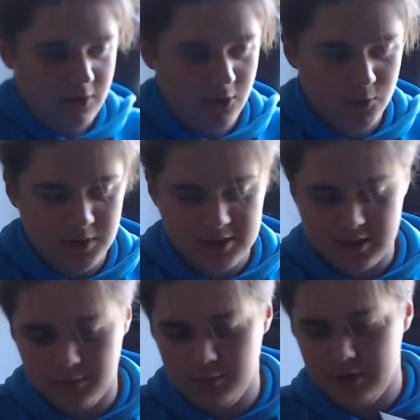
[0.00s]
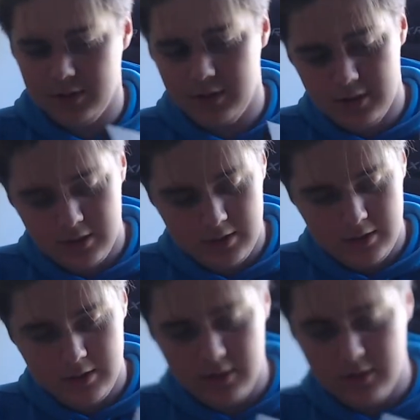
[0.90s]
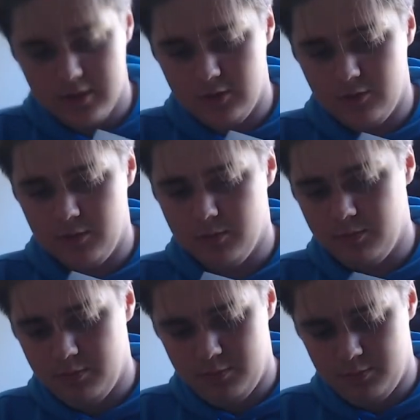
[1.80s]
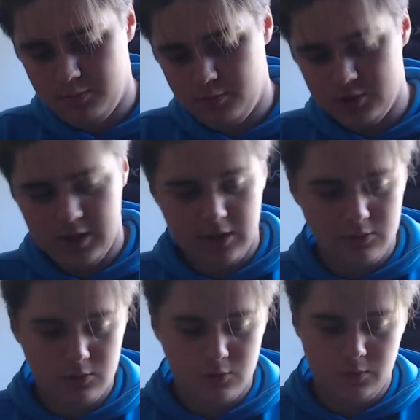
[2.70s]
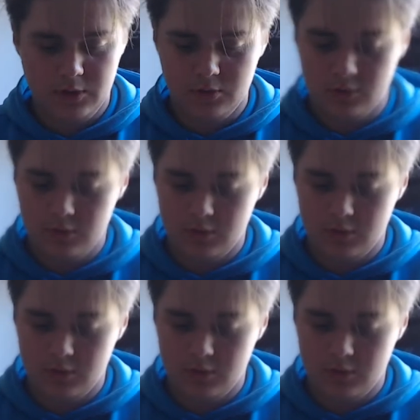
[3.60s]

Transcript: open this up. We push it out. Ooh, we do.